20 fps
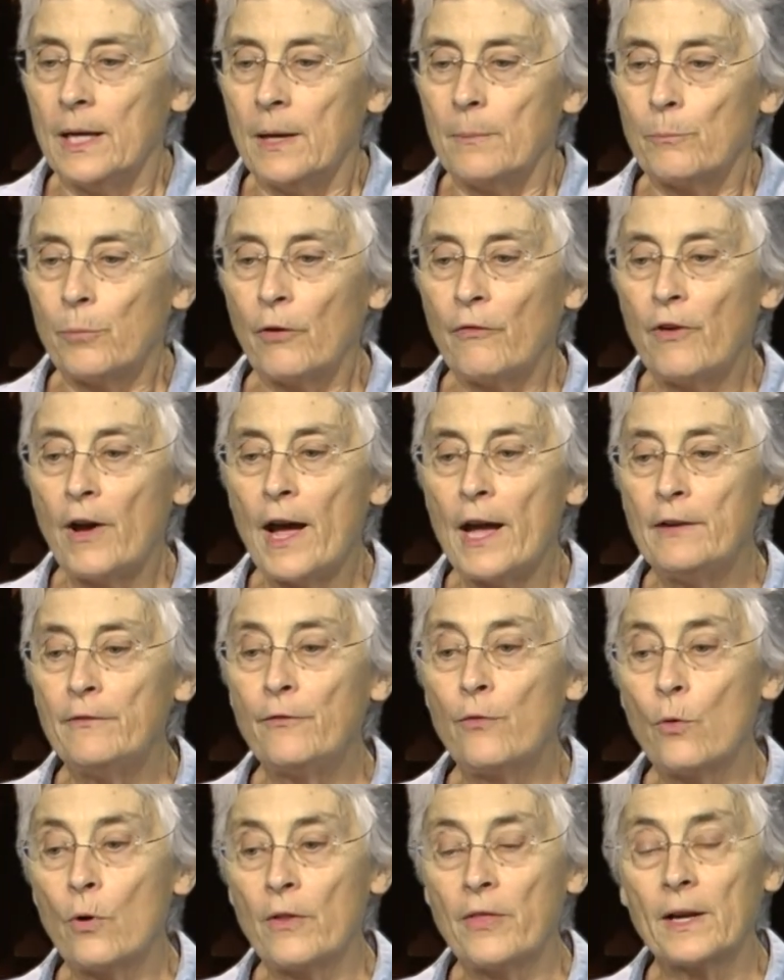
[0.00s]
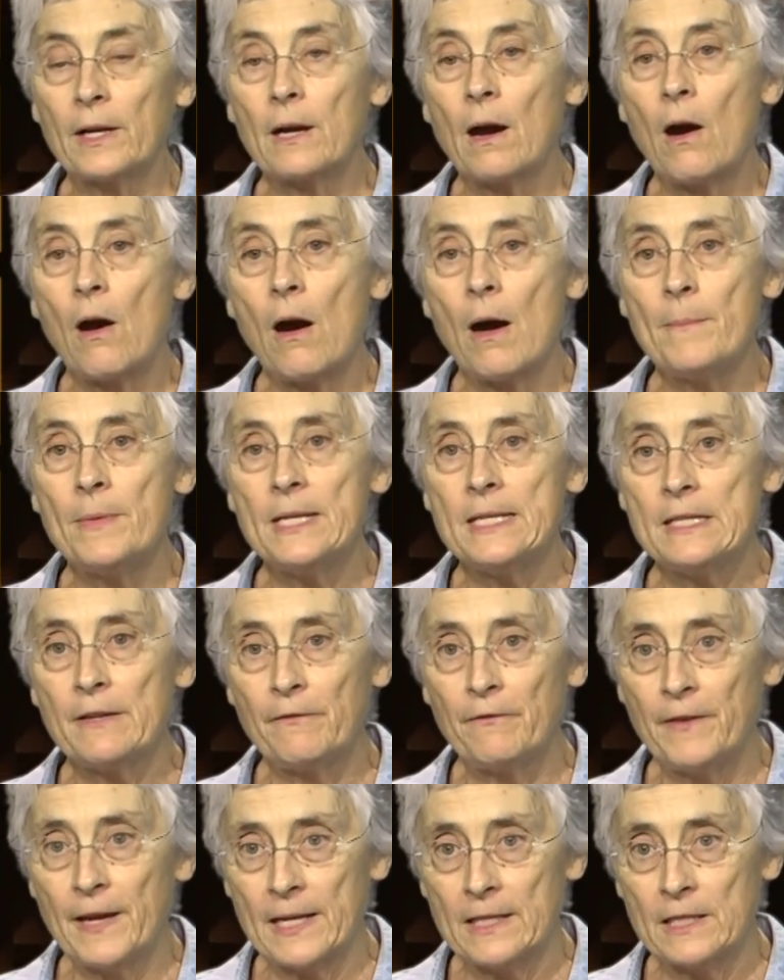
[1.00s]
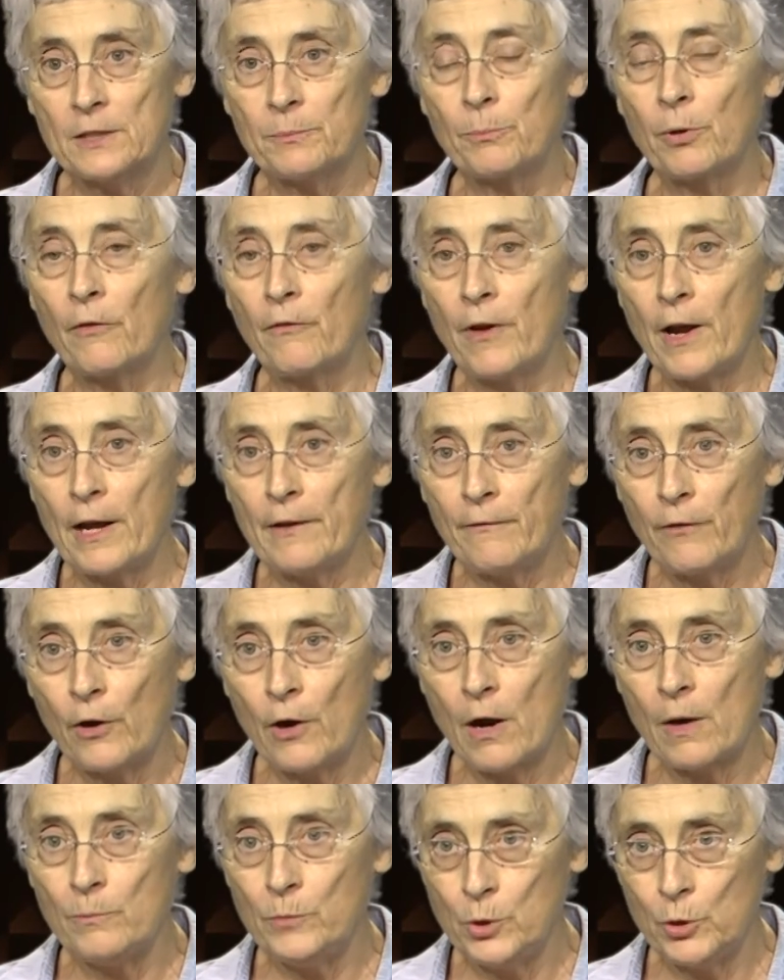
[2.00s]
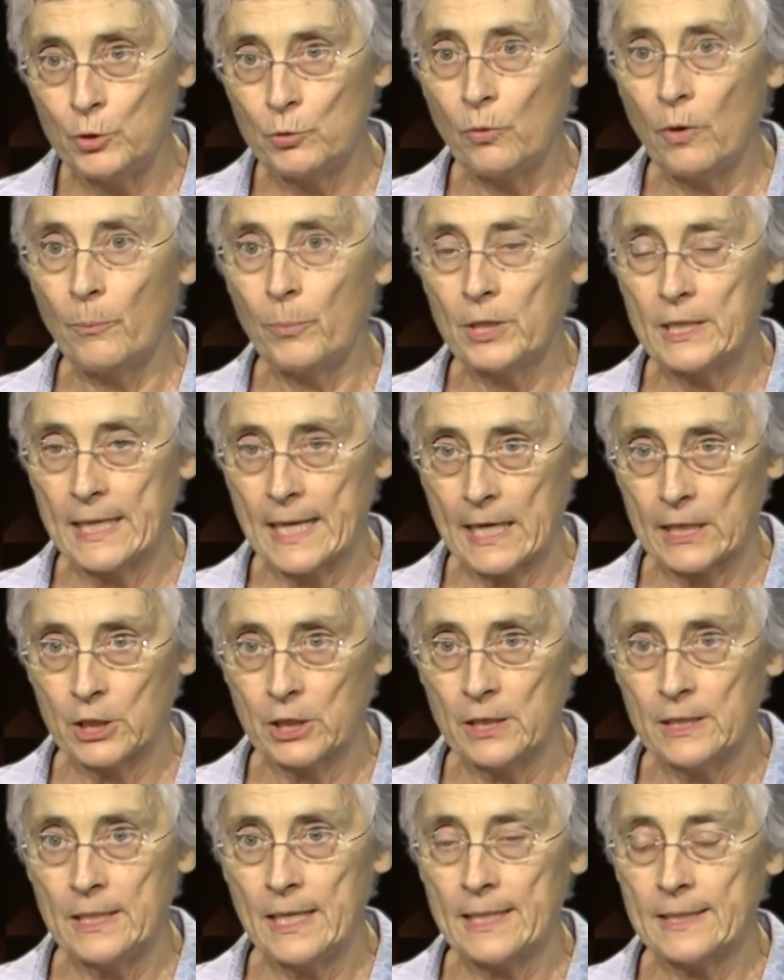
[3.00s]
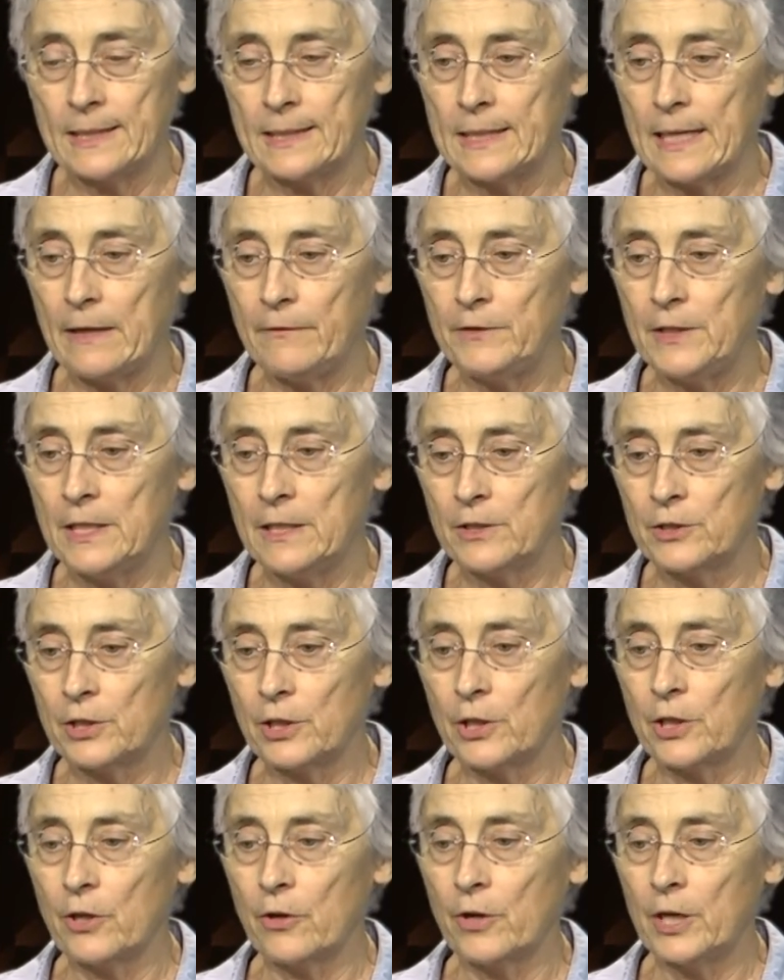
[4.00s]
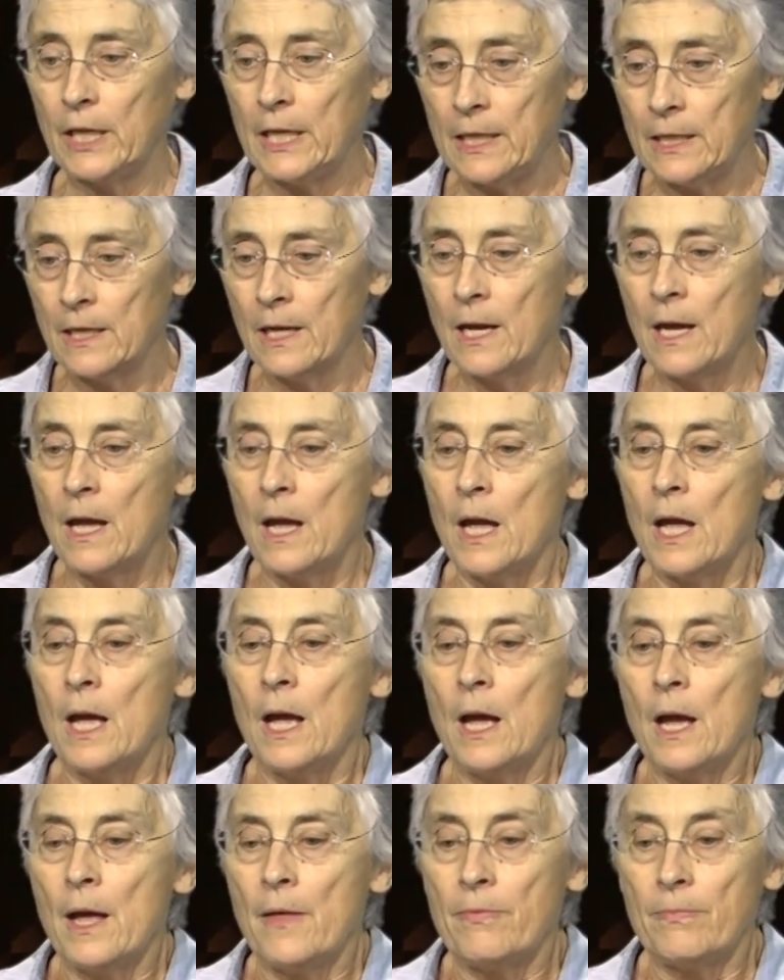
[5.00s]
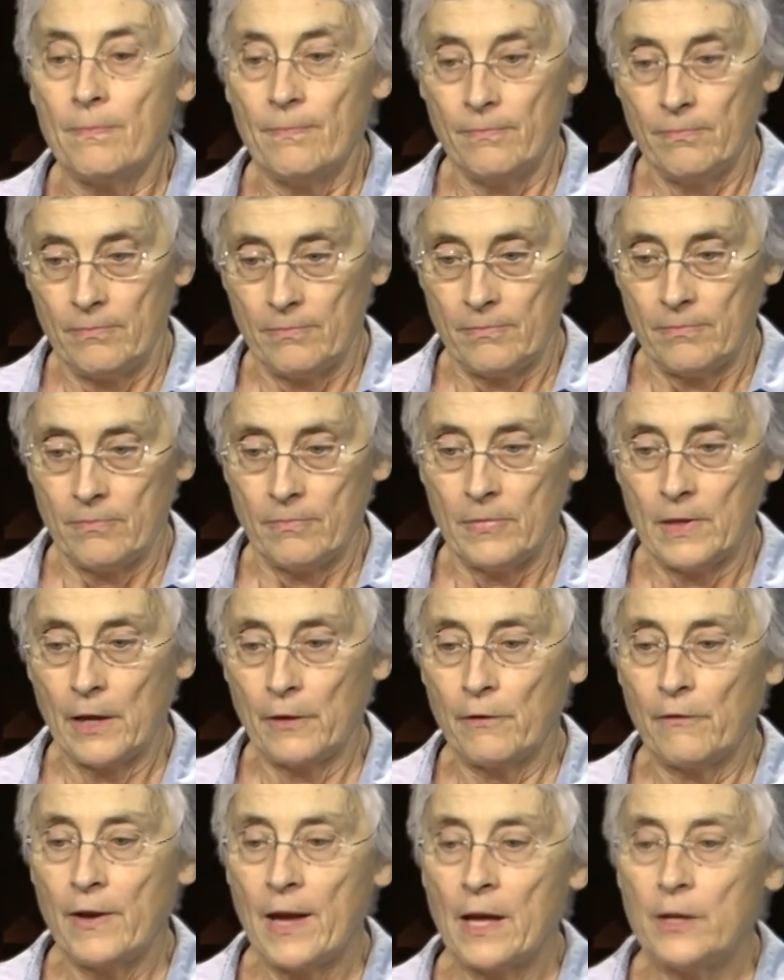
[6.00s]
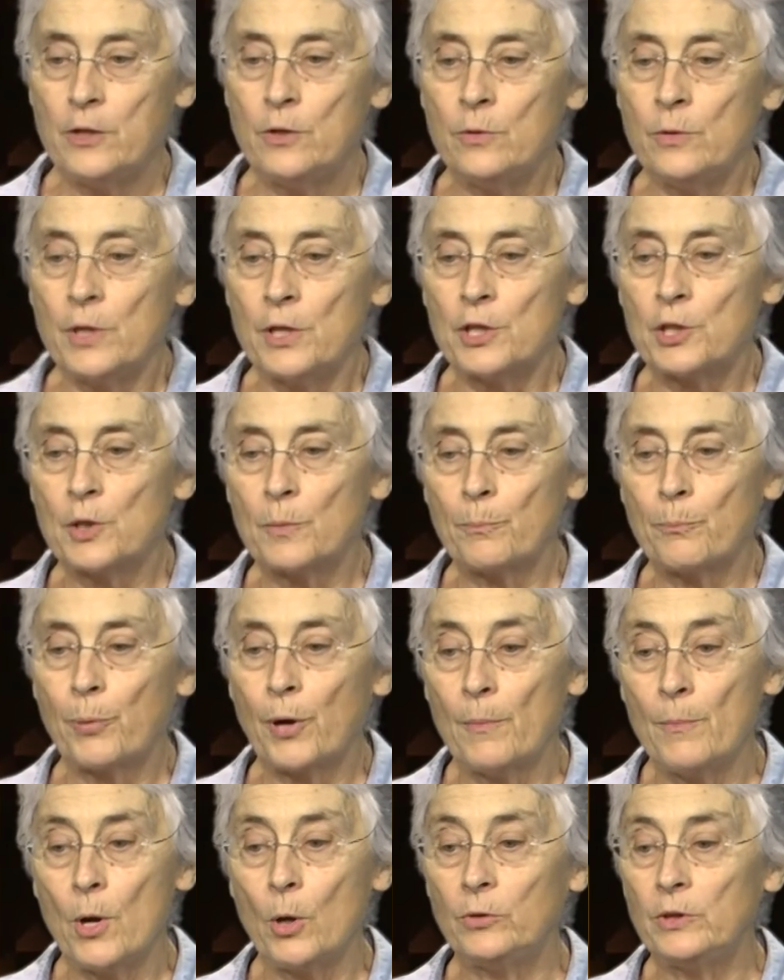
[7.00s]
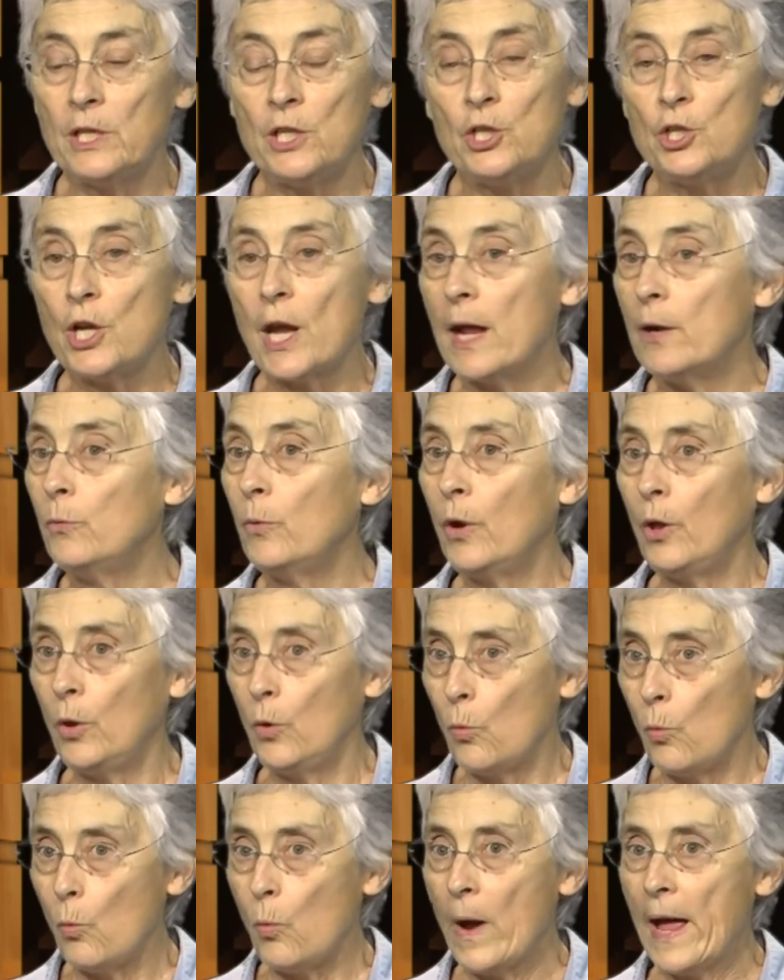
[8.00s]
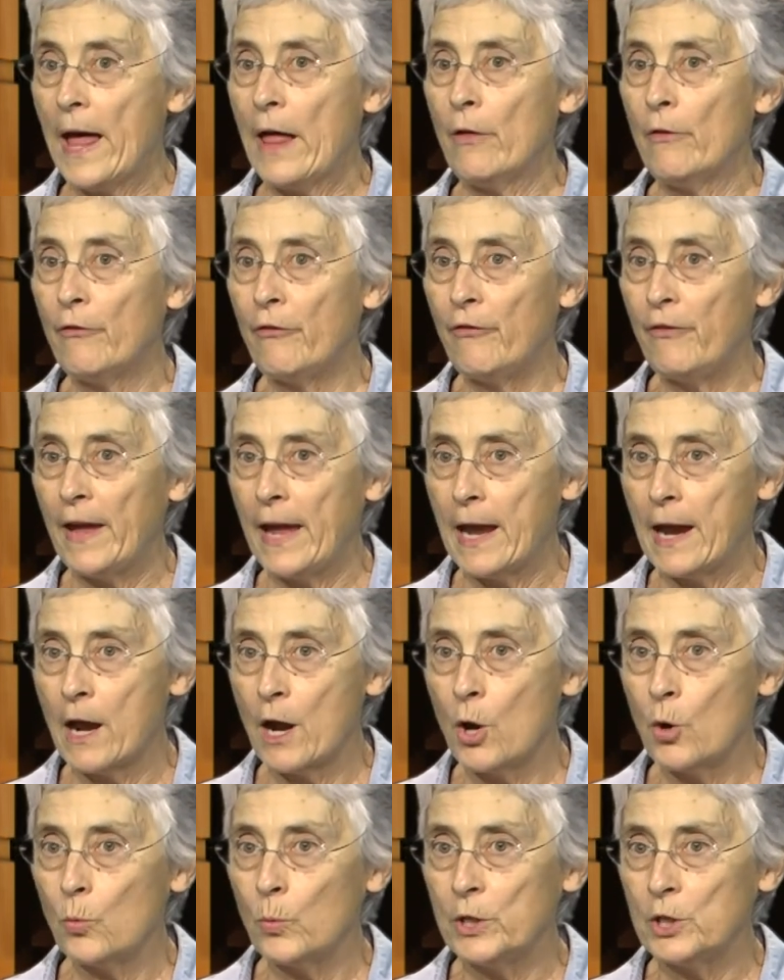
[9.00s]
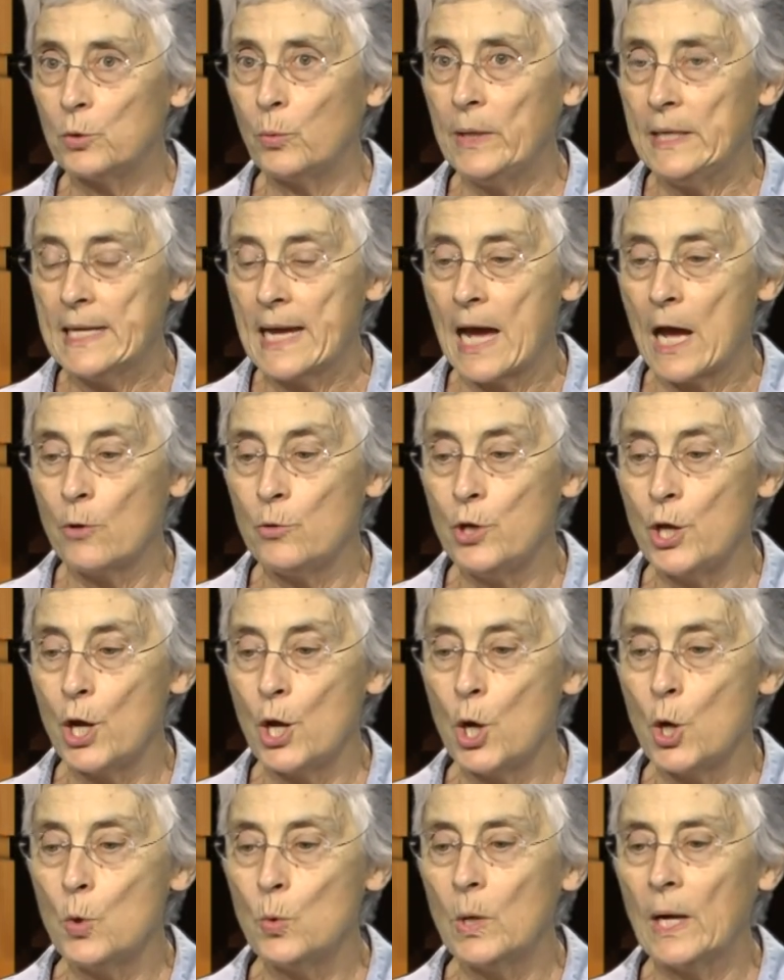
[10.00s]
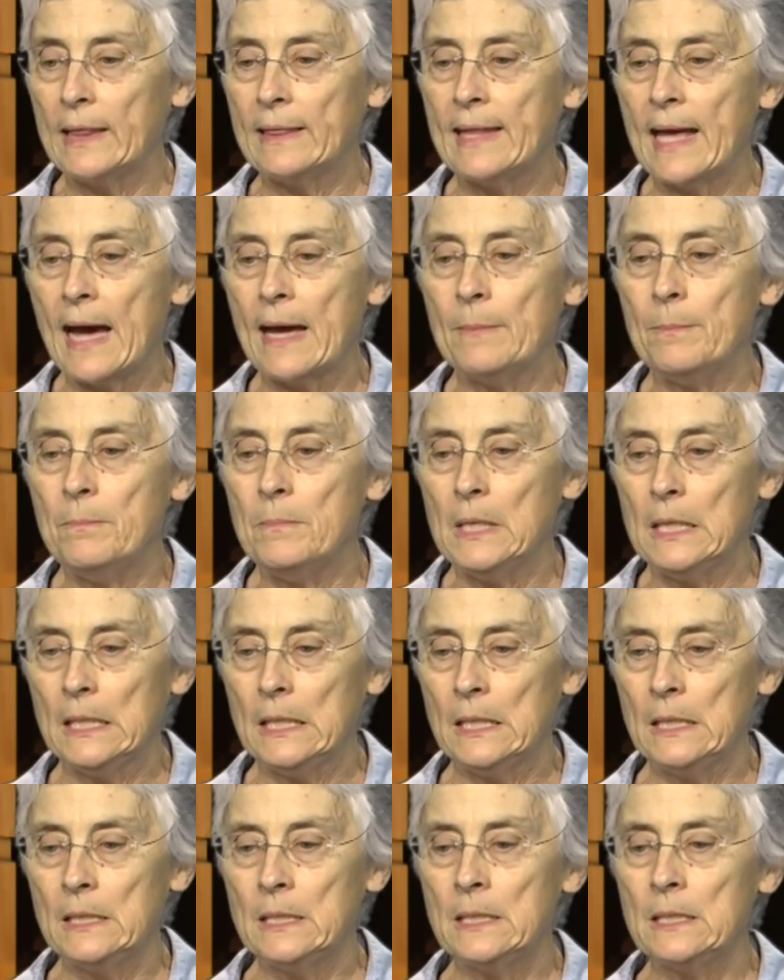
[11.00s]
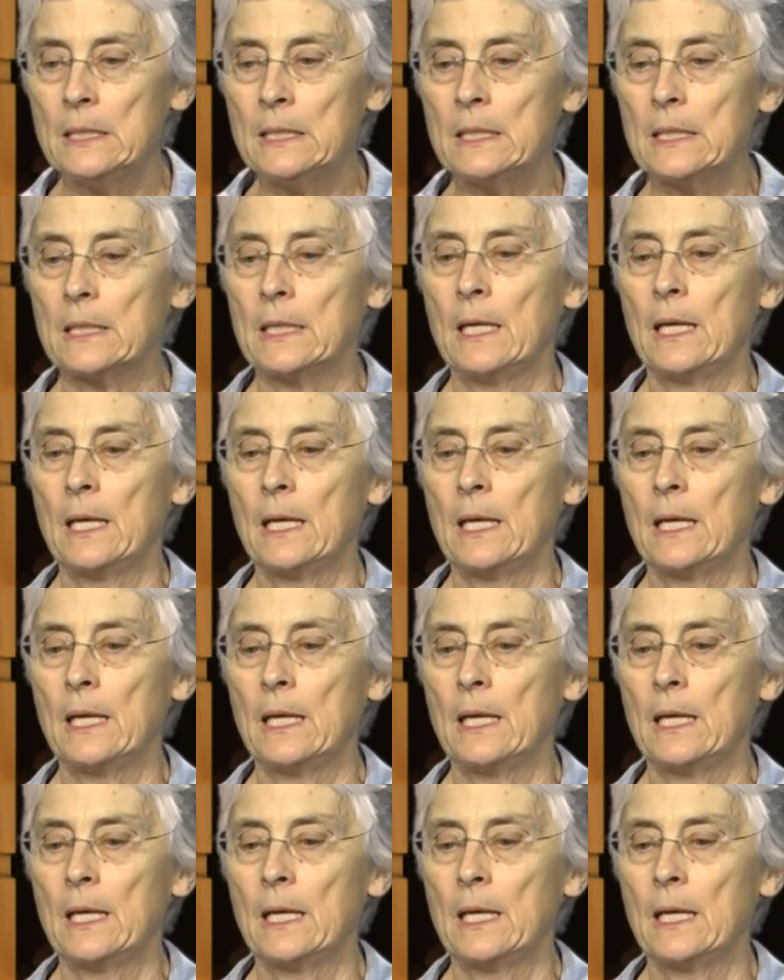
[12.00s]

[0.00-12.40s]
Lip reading: Provide for the common defense, provide for our mutual protection and safety and security. Another value. Promote the general welfare, which we now know what that means.